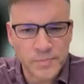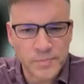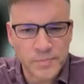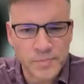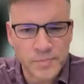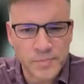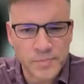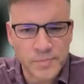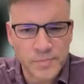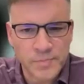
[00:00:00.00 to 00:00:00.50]

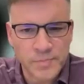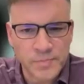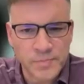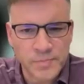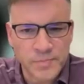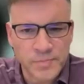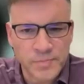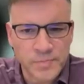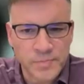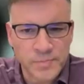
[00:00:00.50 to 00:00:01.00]

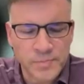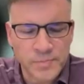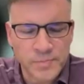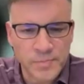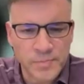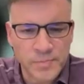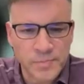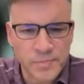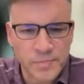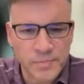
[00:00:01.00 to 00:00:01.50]

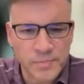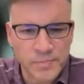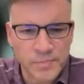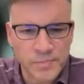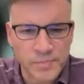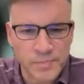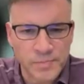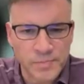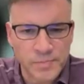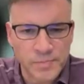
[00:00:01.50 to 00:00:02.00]

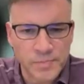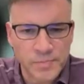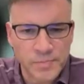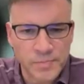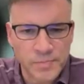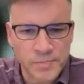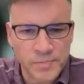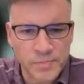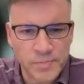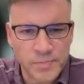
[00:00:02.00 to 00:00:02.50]

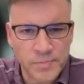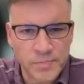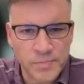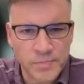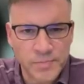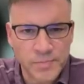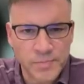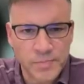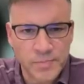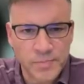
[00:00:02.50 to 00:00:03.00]

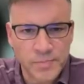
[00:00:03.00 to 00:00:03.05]
No words are spoken by the person on screen.